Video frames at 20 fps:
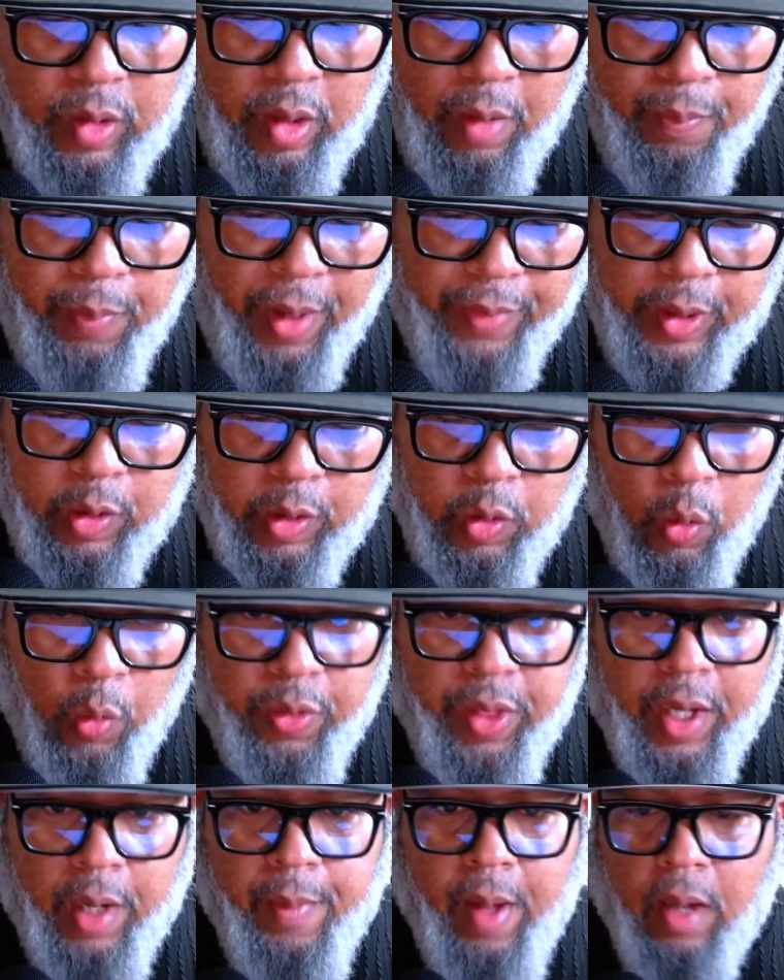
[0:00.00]
But the cool
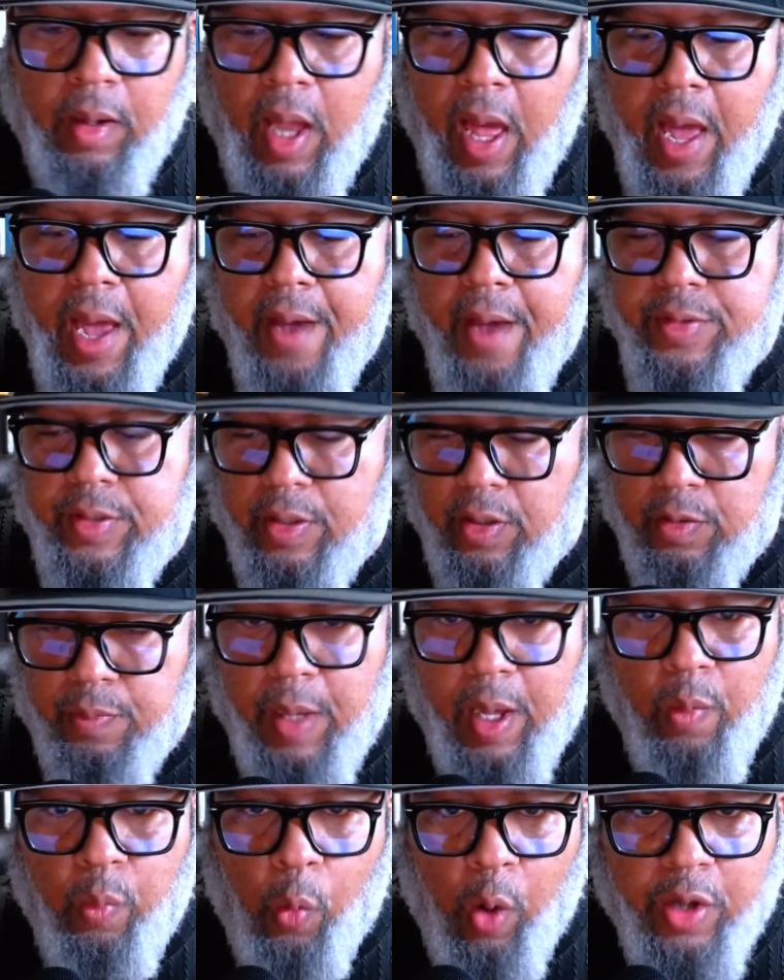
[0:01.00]
thing about lives is,
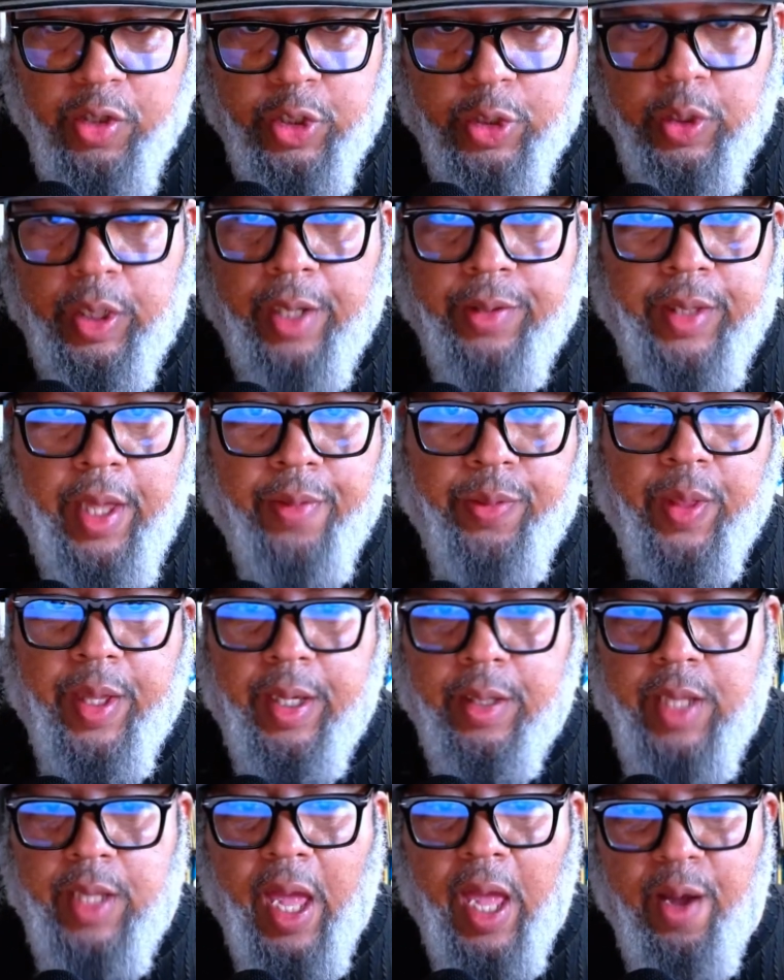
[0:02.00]
man, once you get that
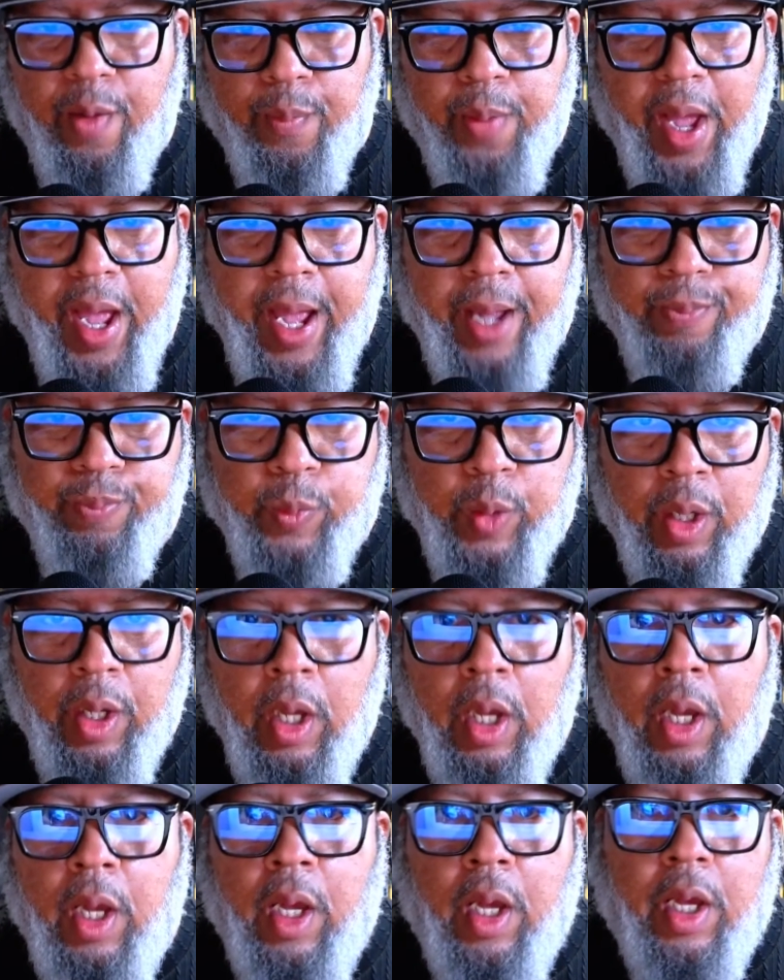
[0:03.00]
thing down pat,
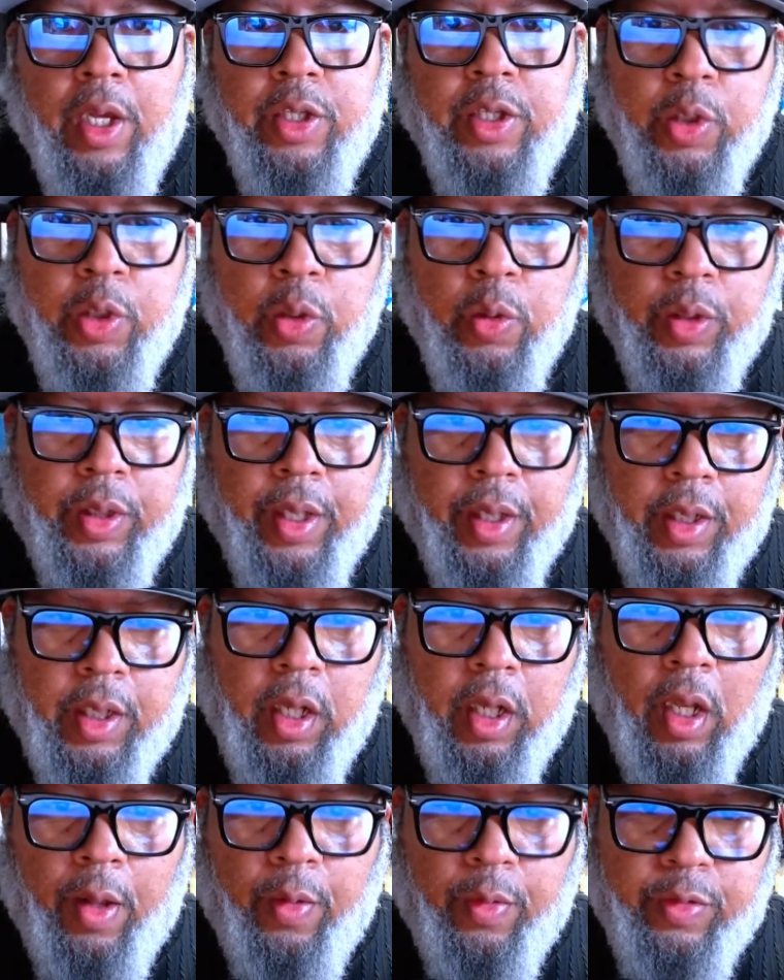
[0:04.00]
you can
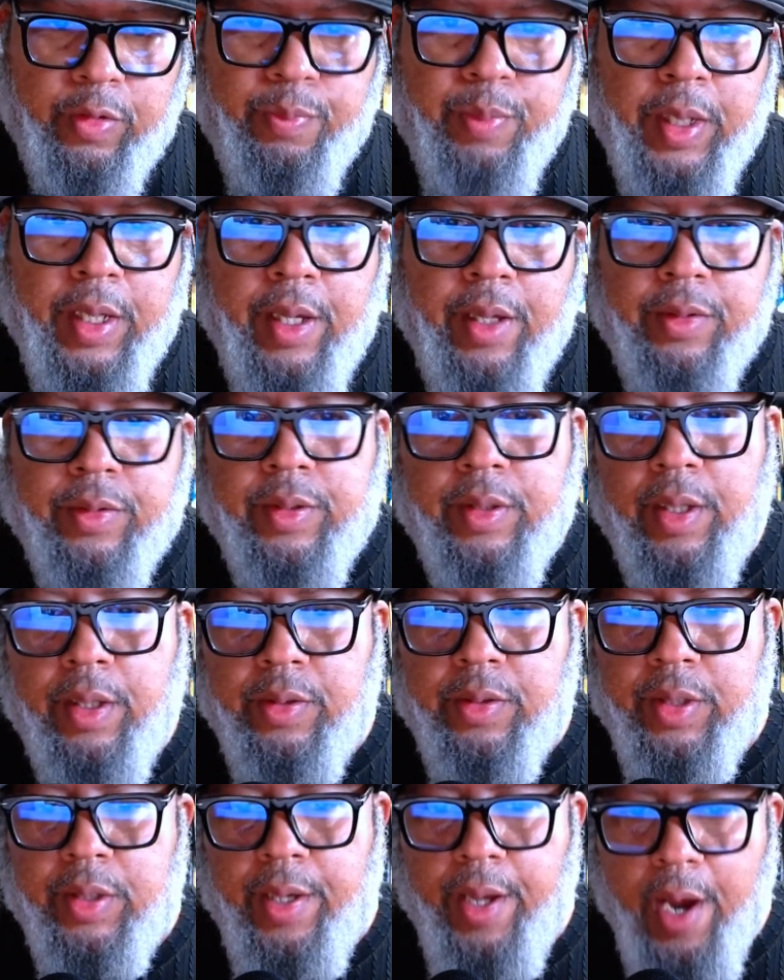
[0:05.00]
close
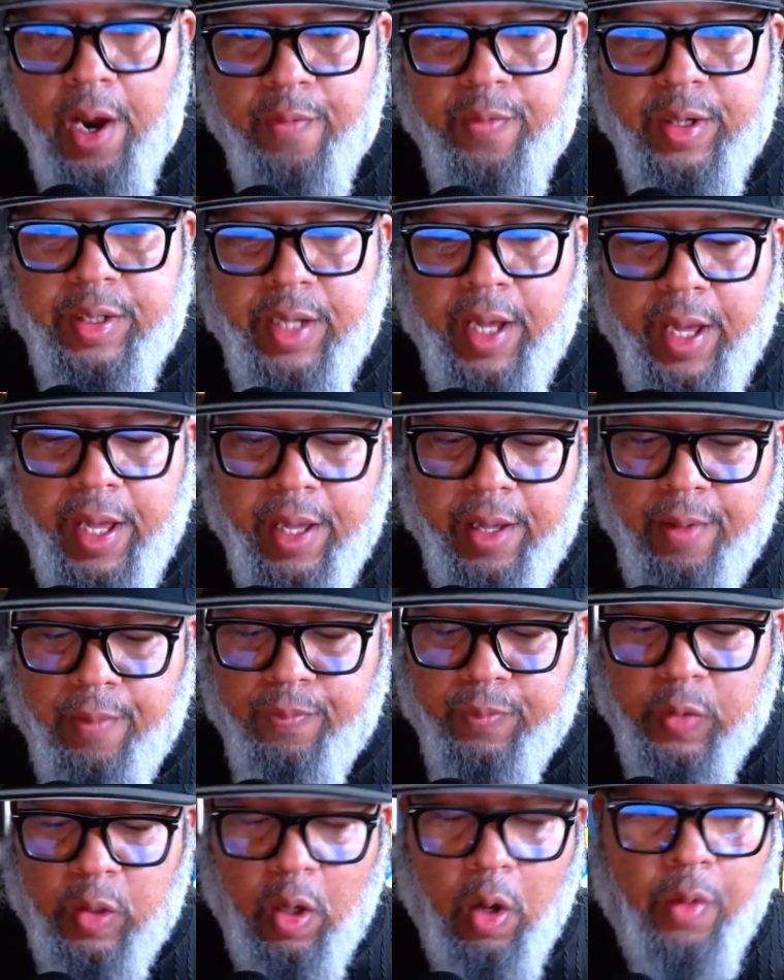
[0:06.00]
business every day
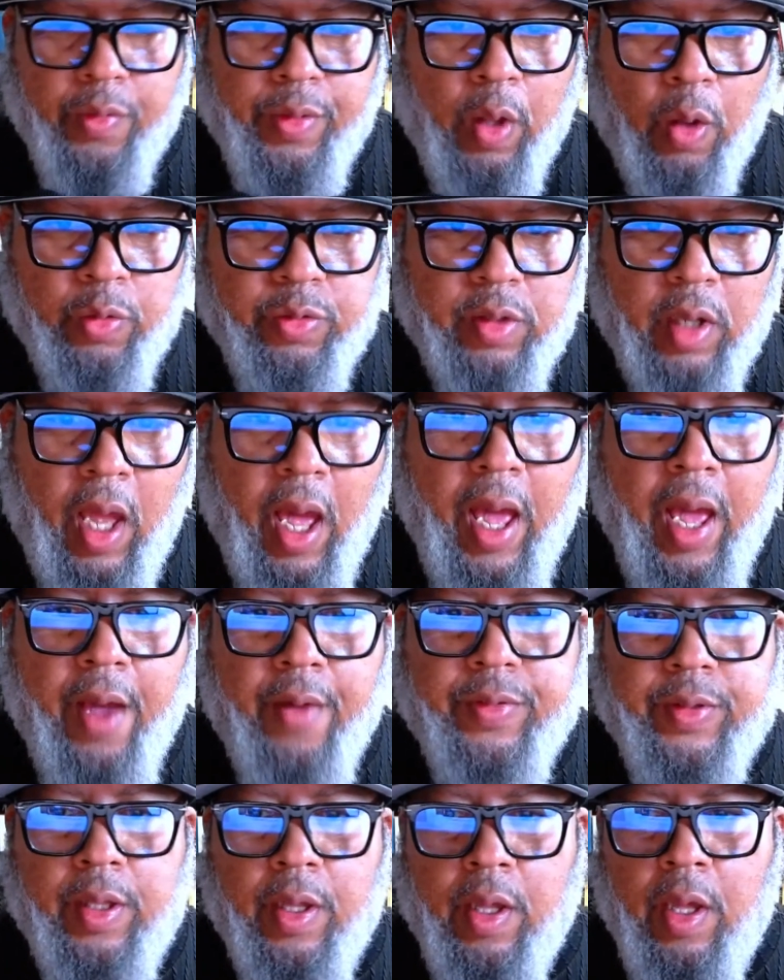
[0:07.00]
on those
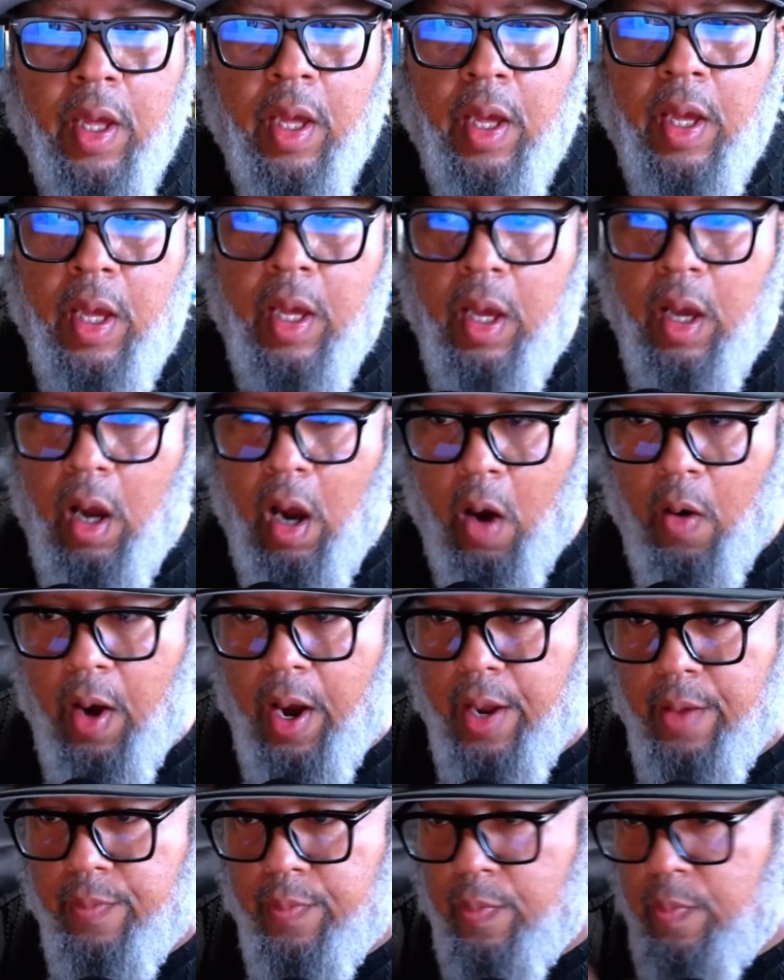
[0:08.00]
lives. All right.